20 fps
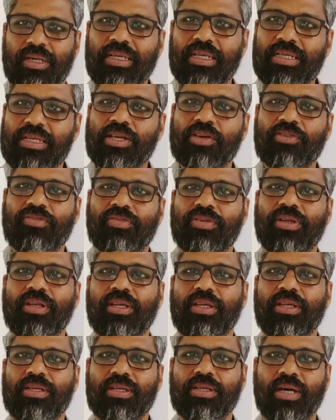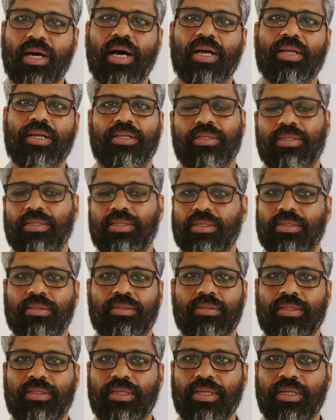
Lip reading: indefinite article